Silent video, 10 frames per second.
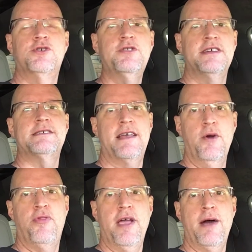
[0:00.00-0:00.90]
is, I
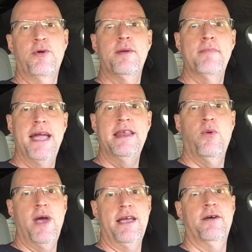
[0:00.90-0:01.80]
don't think I would have made it
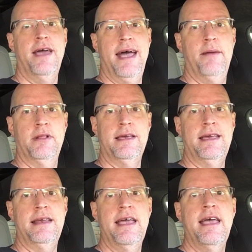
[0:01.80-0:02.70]
Waco to Abilene